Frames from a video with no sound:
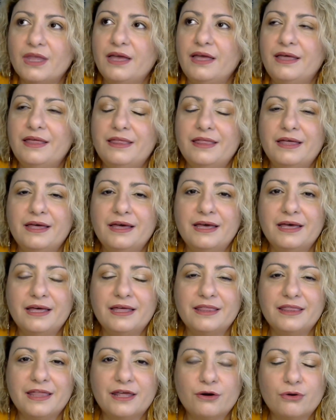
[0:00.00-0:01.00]

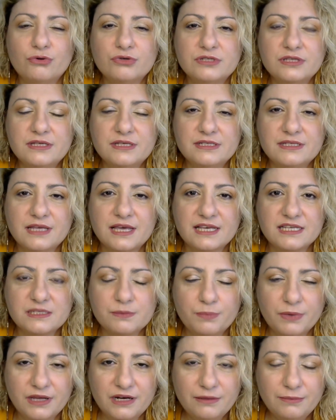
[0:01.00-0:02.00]
there was this
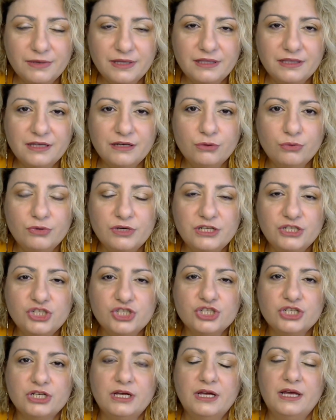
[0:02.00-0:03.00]
experiment in
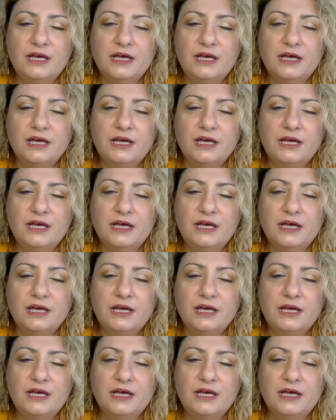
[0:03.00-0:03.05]
which